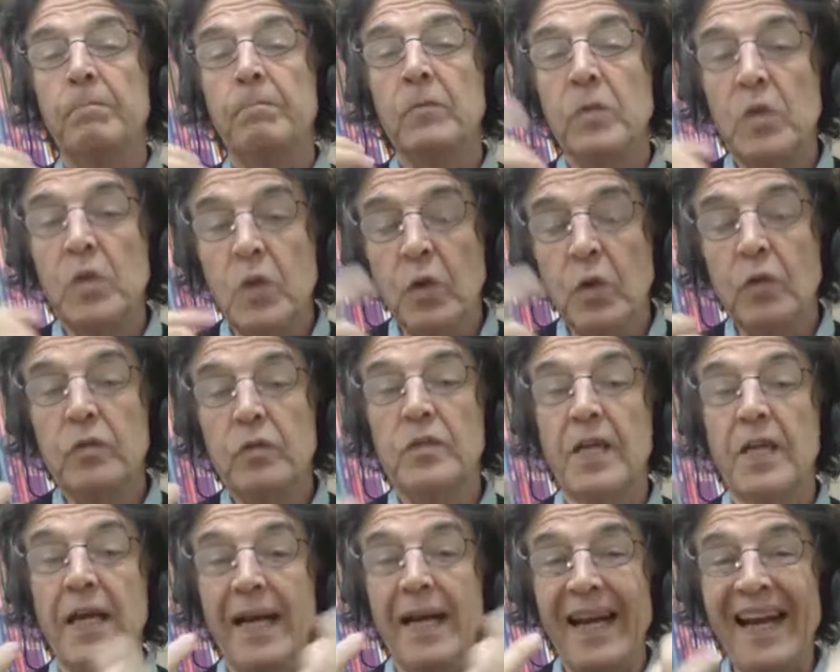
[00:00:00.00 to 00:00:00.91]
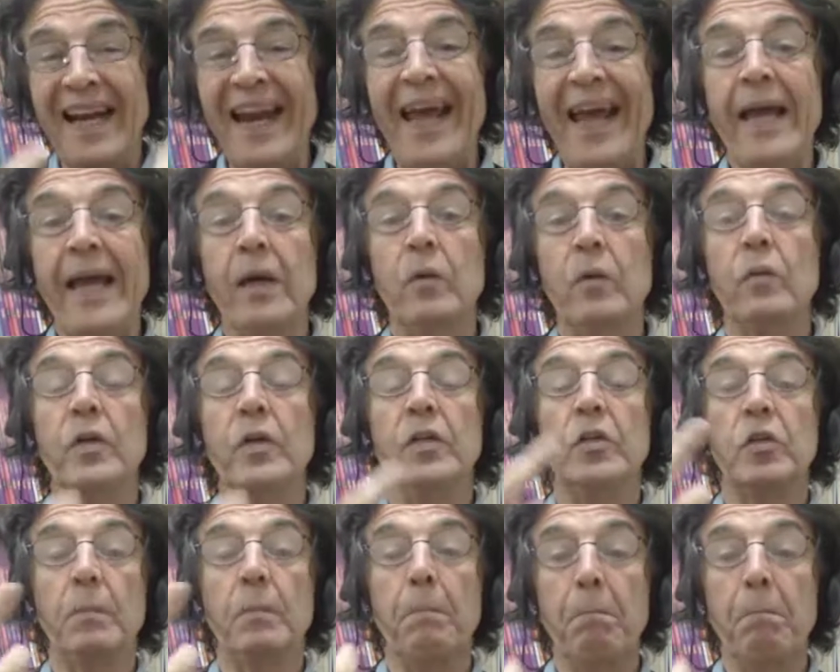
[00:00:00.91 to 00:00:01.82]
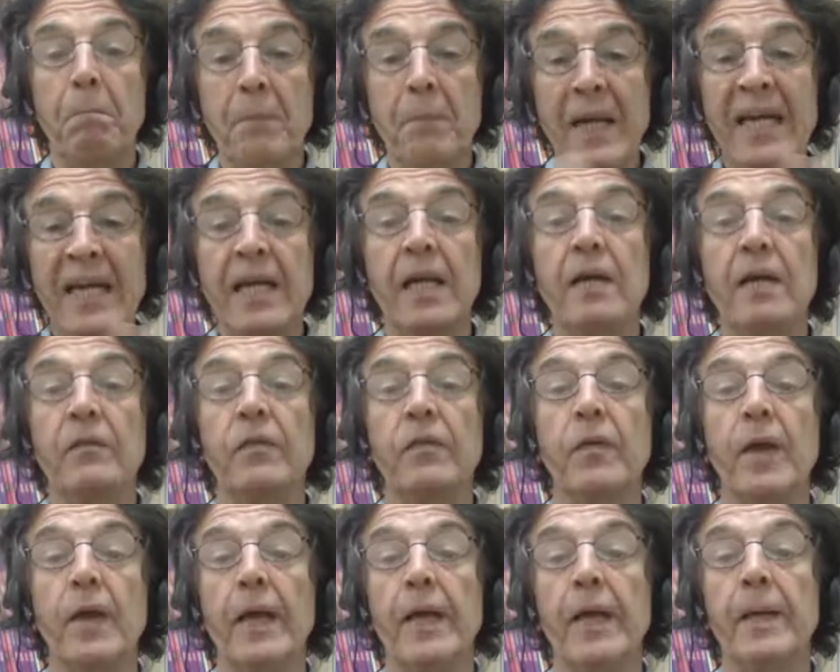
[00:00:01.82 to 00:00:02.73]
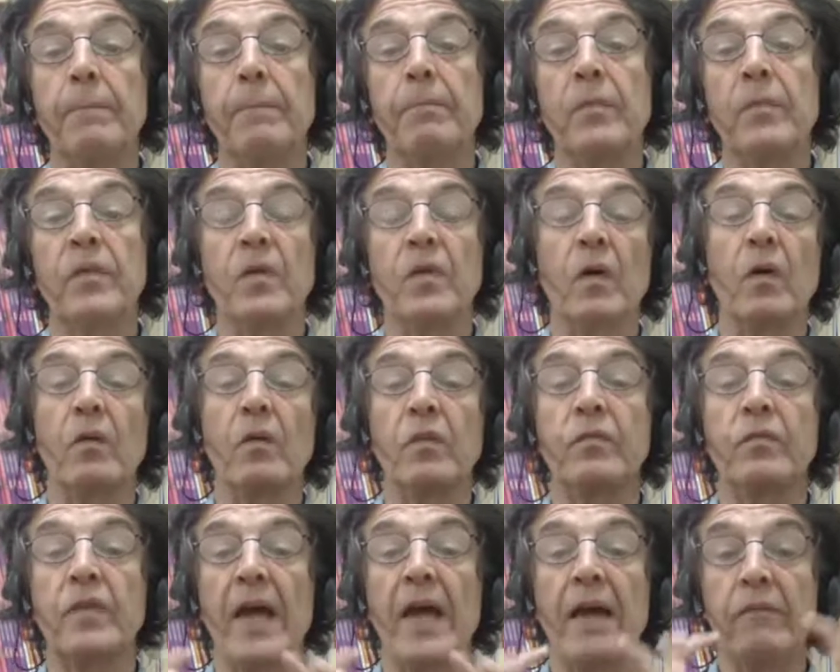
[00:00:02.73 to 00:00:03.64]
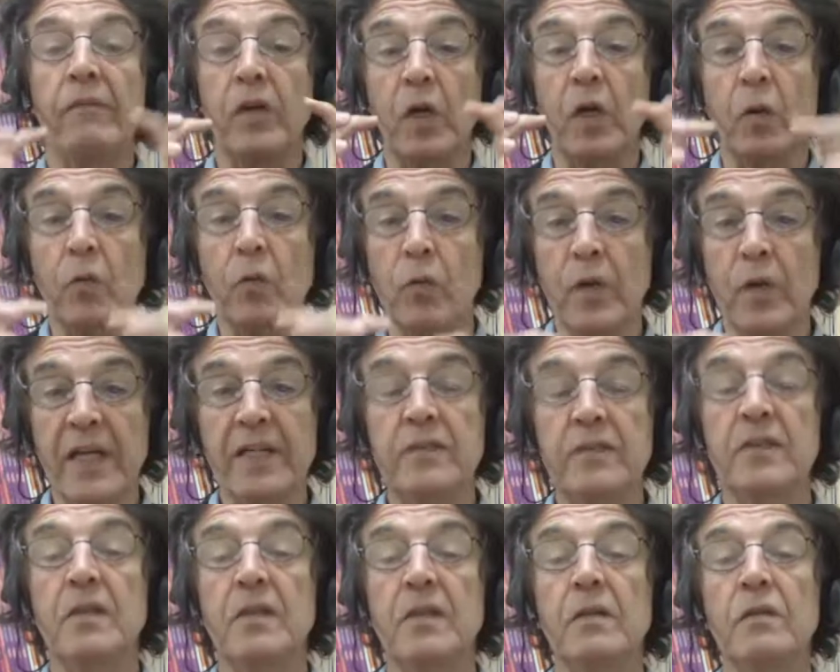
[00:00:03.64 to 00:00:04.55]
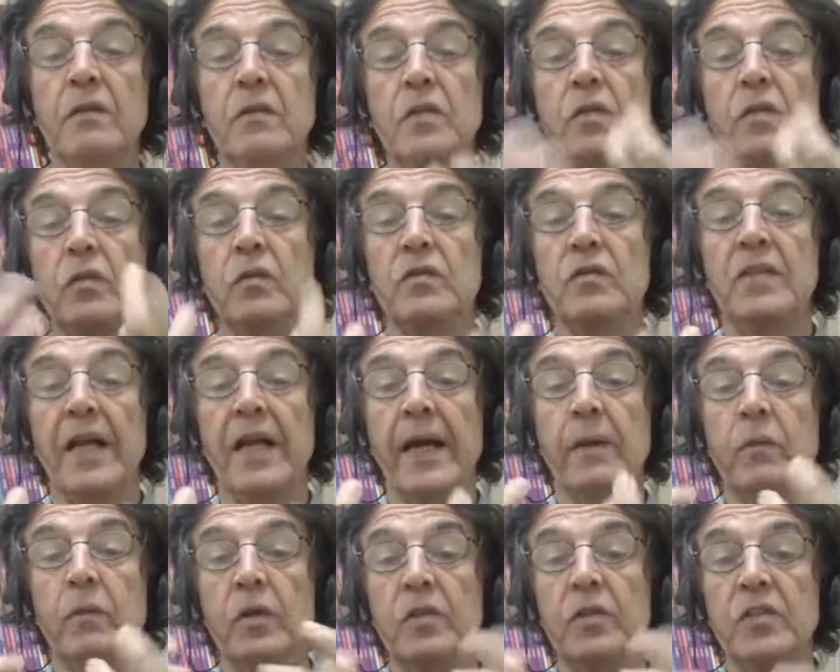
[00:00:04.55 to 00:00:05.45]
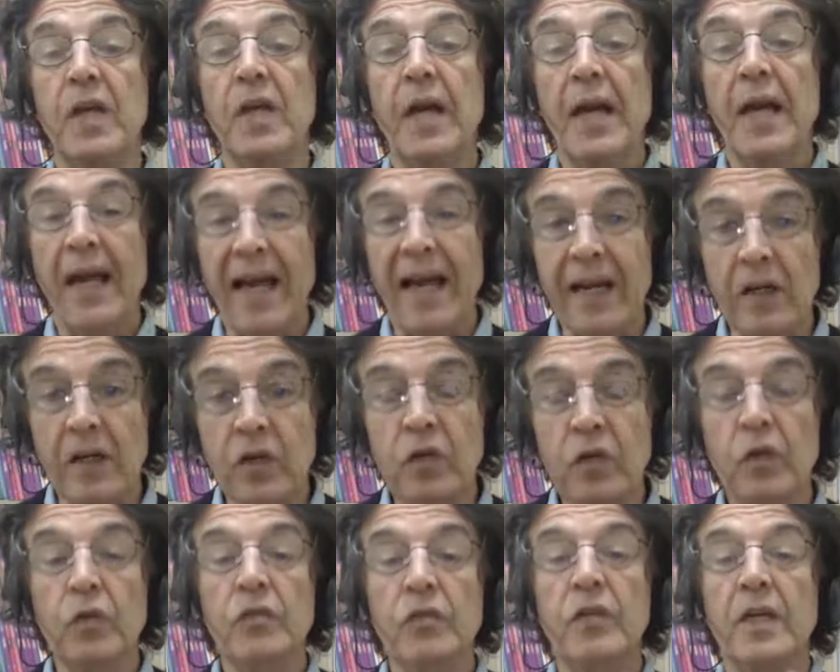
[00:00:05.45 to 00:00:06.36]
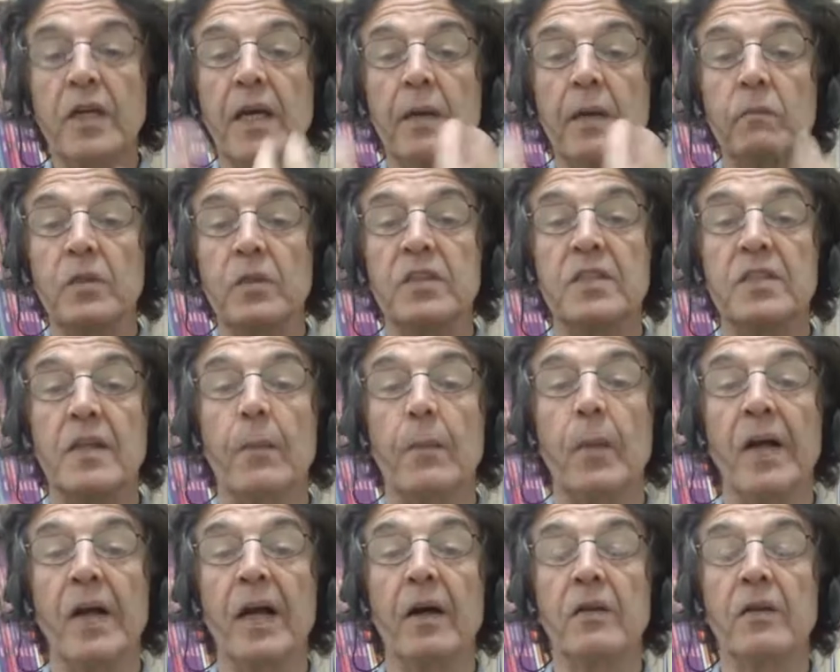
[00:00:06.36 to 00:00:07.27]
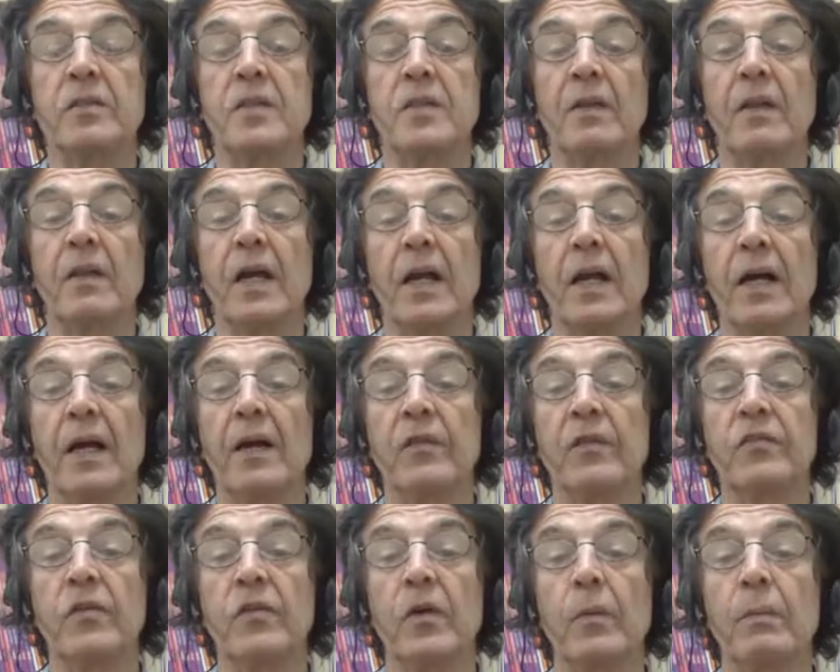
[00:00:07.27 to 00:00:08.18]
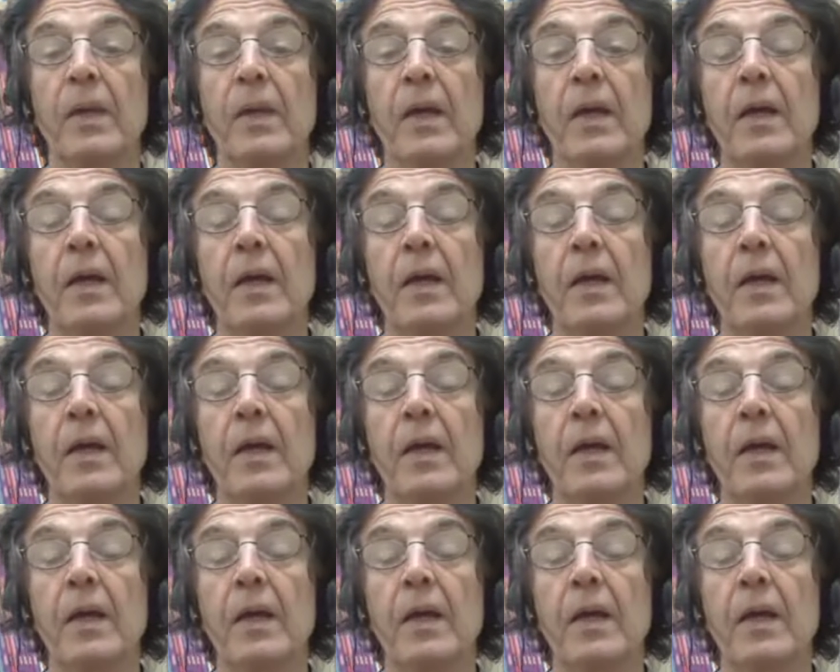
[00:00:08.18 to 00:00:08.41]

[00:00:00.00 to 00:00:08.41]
using language meaningfully. So having a reason to use language and using it with someone else in the classroom.